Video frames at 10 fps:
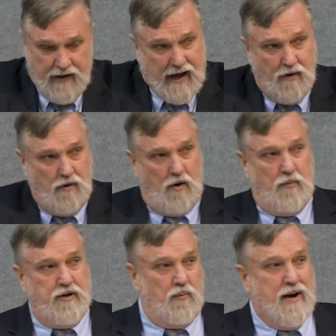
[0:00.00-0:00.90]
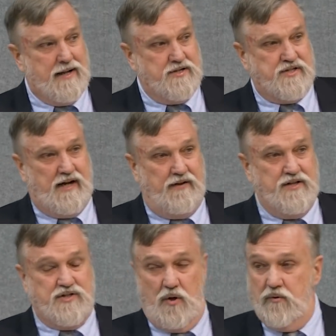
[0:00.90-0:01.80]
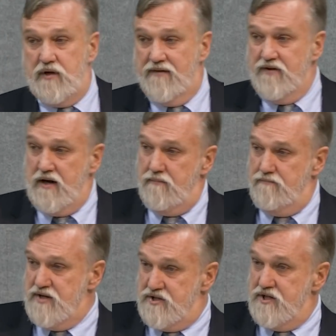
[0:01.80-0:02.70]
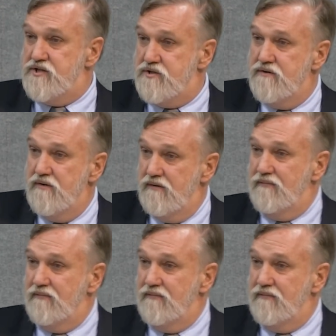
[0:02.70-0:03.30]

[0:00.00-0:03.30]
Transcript: How are we to reconcile this old covenant business,